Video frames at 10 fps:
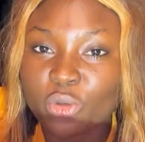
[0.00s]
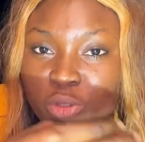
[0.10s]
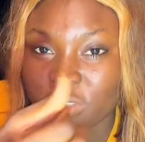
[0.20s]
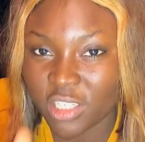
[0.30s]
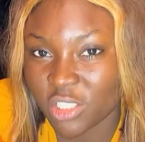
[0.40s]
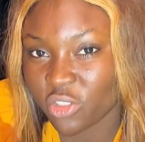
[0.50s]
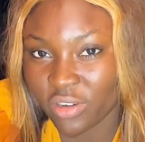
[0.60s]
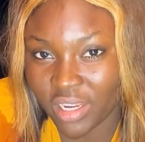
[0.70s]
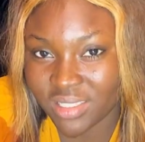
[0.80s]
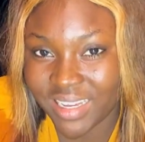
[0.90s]
own
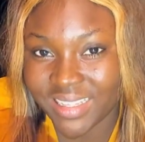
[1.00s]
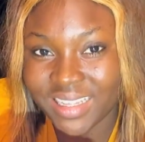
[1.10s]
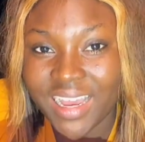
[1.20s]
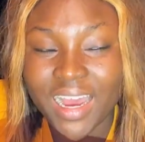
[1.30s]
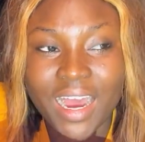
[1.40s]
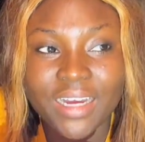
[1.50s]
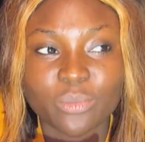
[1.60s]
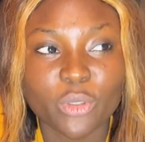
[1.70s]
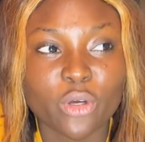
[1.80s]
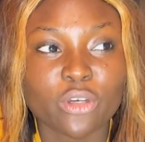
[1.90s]
interests and and
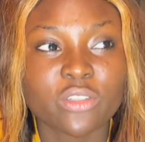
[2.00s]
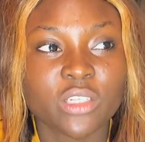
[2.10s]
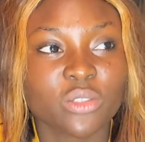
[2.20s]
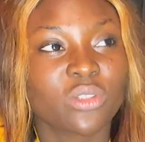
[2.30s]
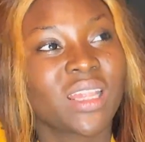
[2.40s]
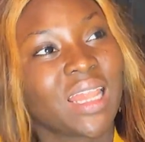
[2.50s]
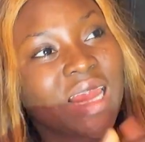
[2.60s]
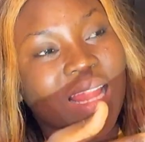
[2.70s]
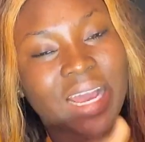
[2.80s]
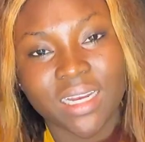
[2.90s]
because they
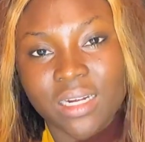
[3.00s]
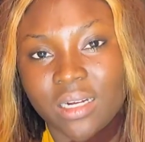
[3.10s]
lack